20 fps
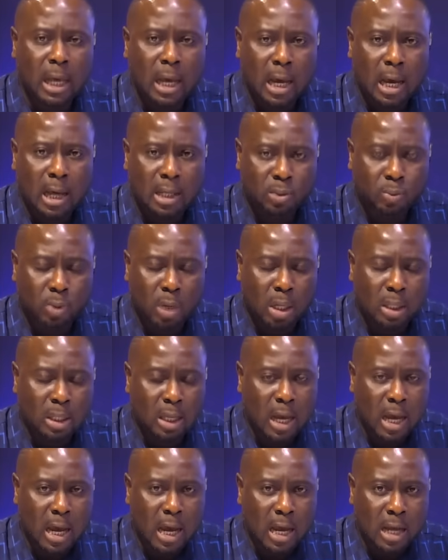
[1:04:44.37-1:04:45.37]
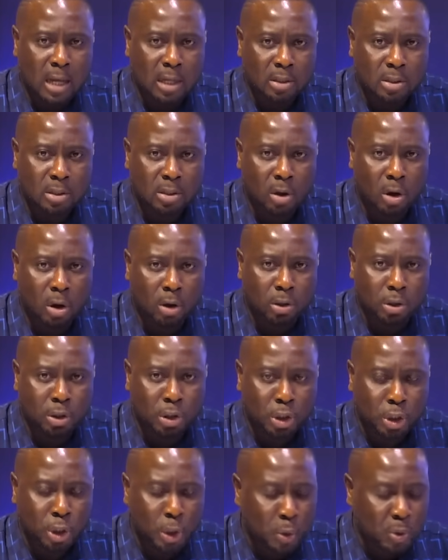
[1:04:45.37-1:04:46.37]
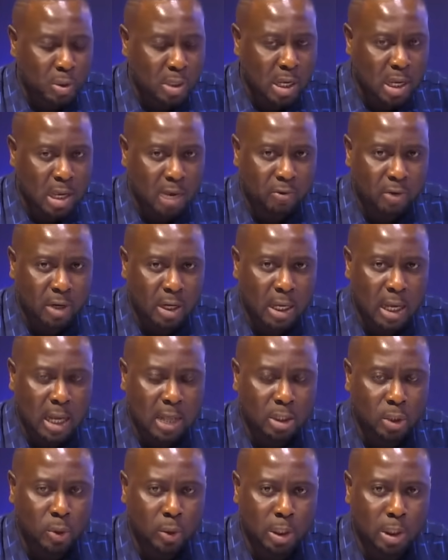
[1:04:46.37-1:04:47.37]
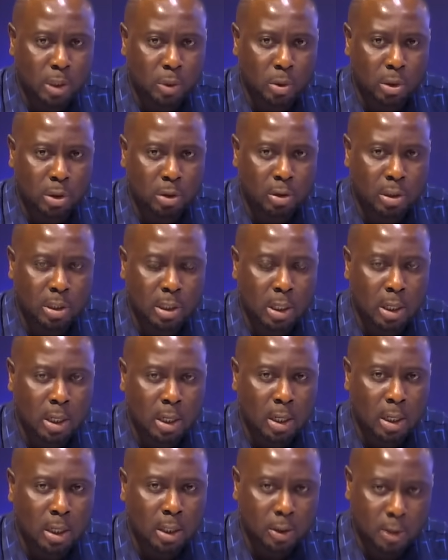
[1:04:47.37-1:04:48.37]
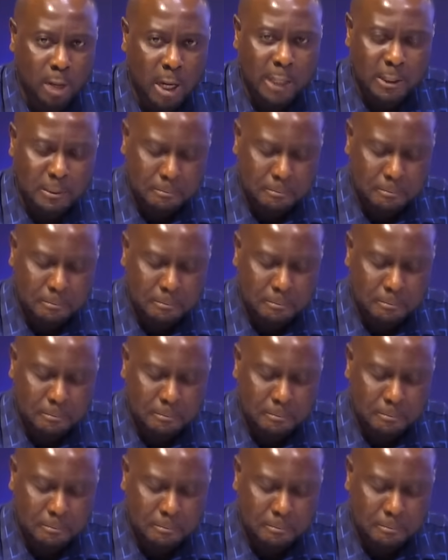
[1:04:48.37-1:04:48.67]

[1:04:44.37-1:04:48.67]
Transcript: as well as on Tuesday evening at 22.30. Good night.